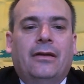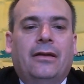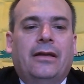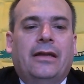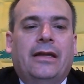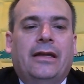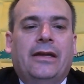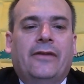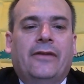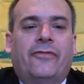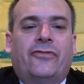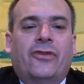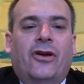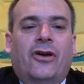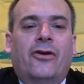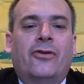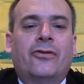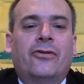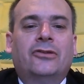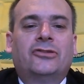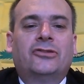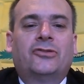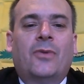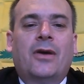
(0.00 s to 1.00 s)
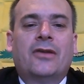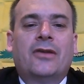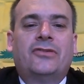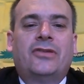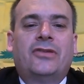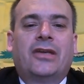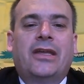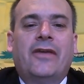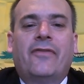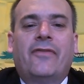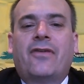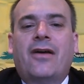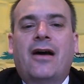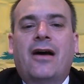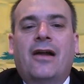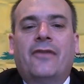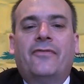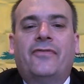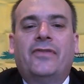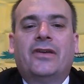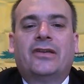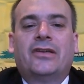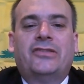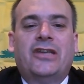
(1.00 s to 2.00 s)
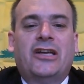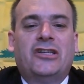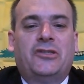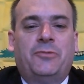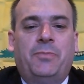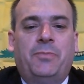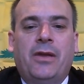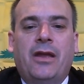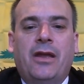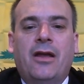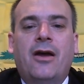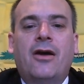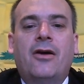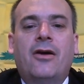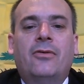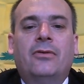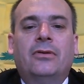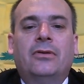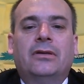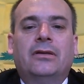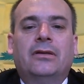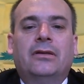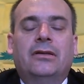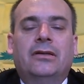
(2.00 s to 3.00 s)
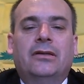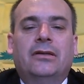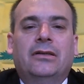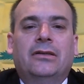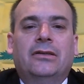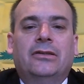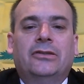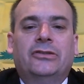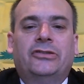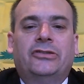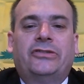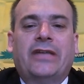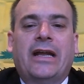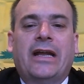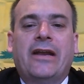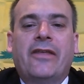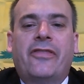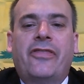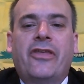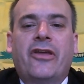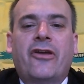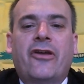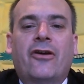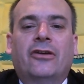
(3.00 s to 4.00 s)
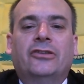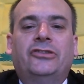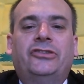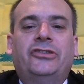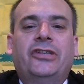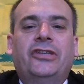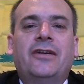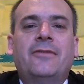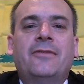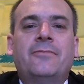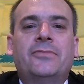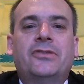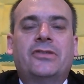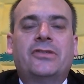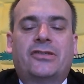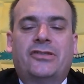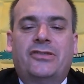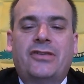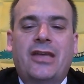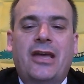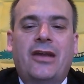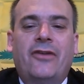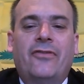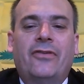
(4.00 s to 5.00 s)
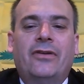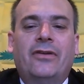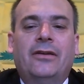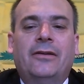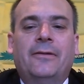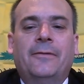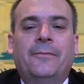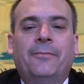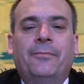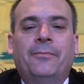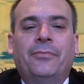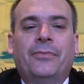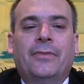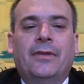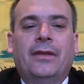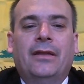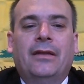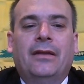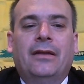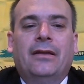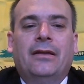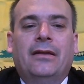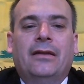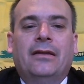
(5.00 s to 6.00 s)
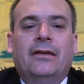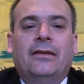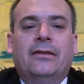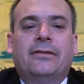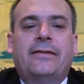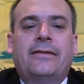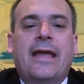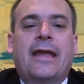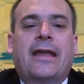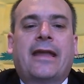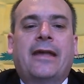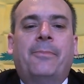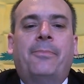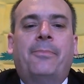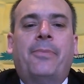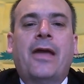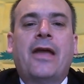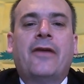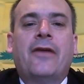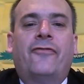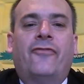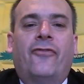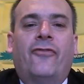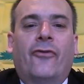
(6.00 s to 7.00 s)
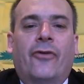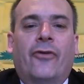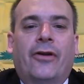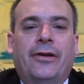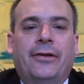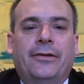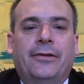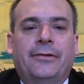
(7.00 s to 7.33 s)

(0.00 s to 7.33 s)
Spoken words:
If the owners want to give convicts HBO, state-of-the-art gyms, etc., they can pay for it.